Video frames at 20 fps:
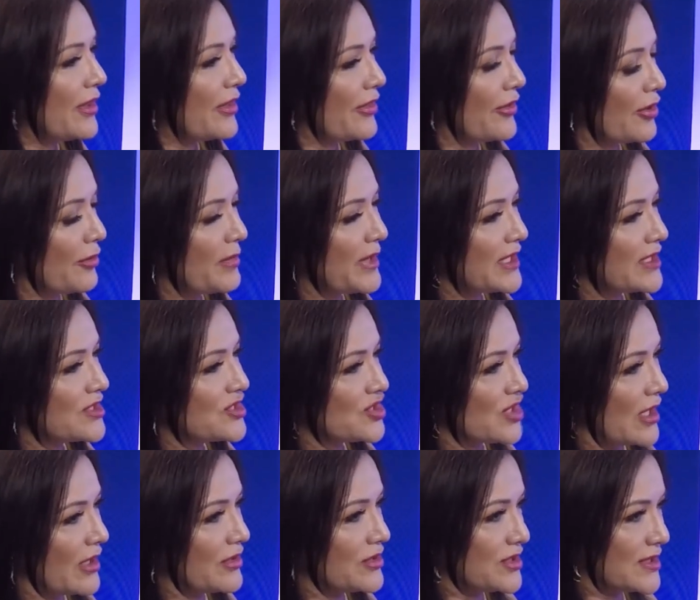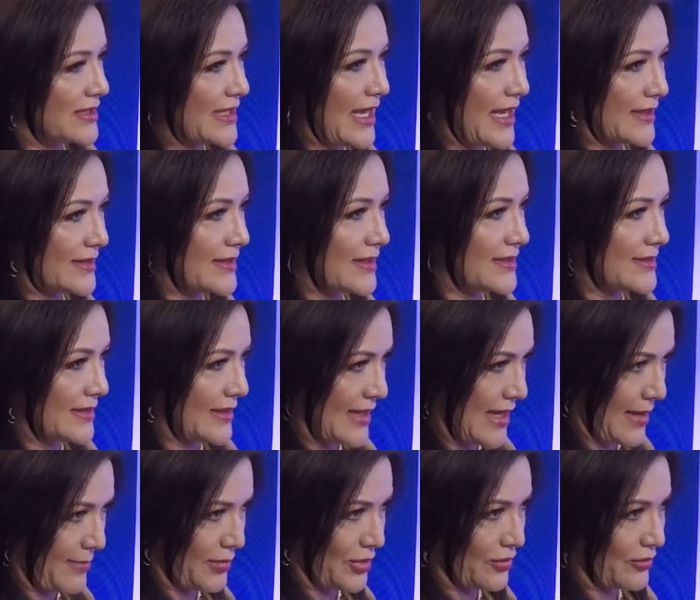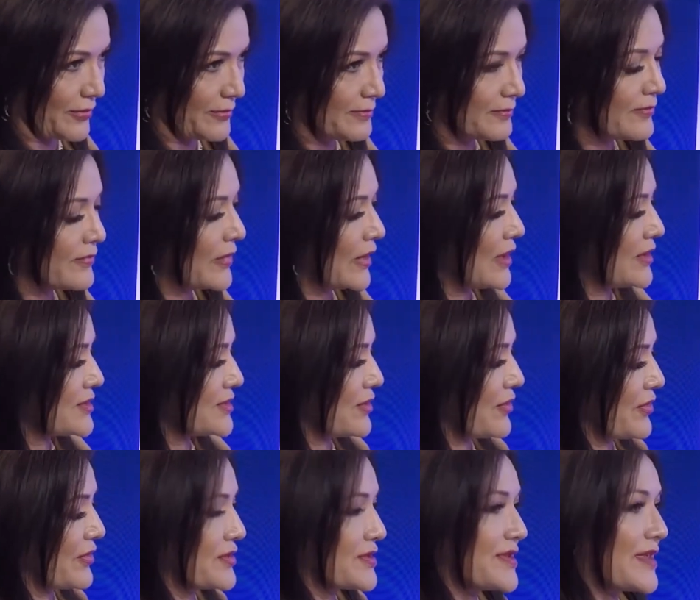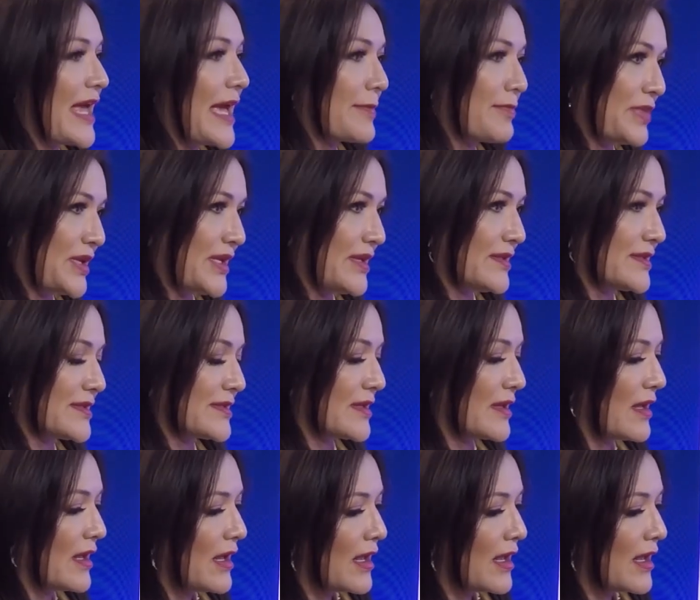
Their biggest challenge is access to capital. And so there's that piece.